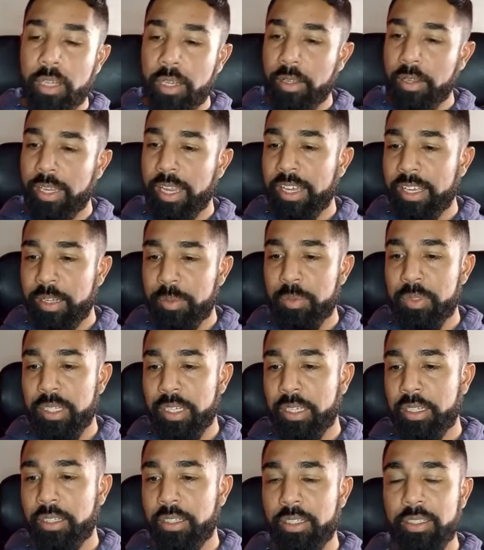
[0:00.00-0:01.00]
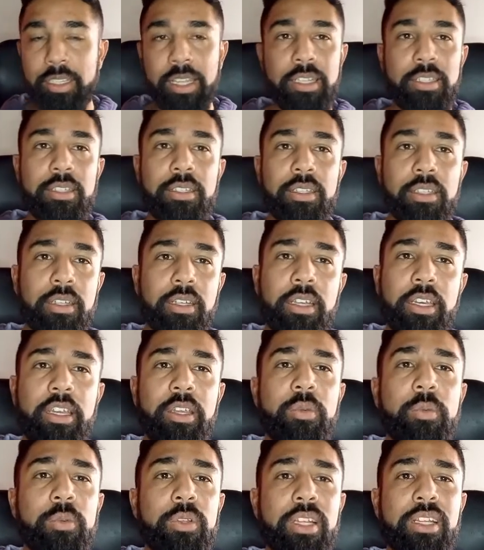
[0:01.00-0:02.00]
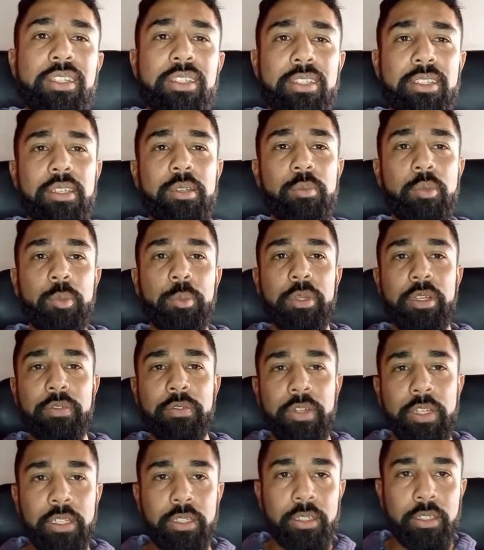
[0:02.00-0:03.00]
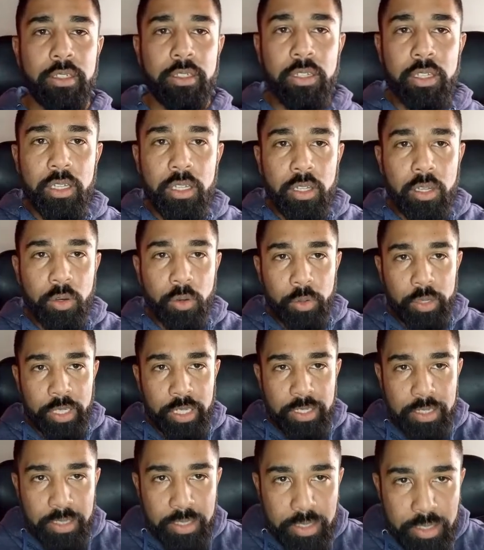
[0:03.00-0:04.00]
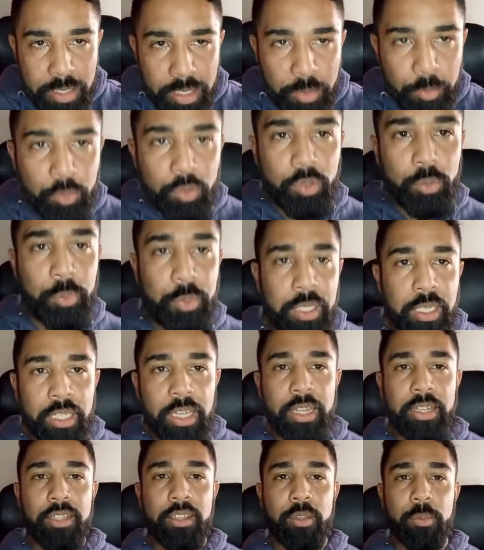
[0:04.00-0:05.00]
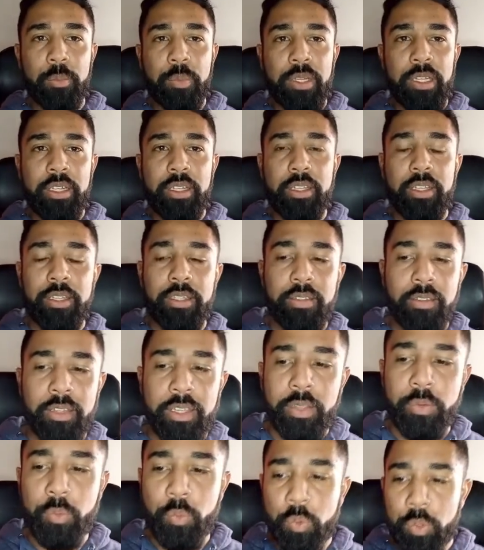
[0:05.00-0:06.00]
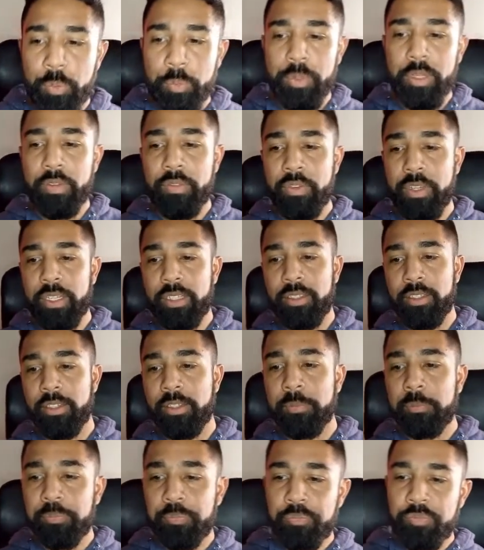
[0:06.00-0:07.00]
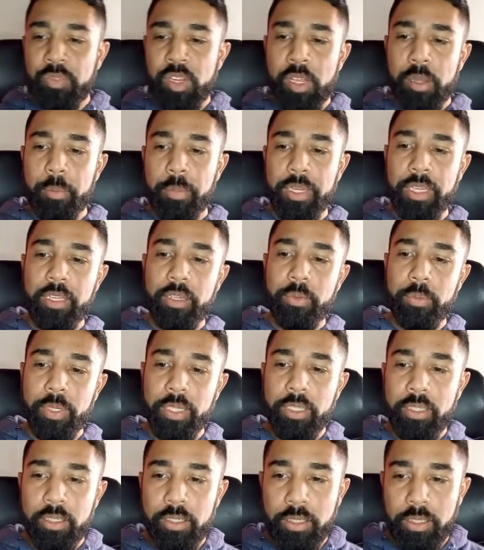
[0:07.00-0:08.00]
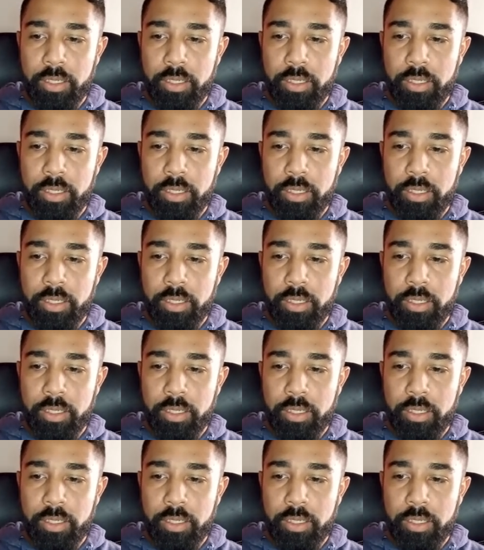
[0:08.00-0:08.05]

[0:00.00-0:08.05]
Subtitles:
like I'm saying, Greenwood doesn't seem to be affected, or he doesn't seem to be like the player that would be affected. But anyway,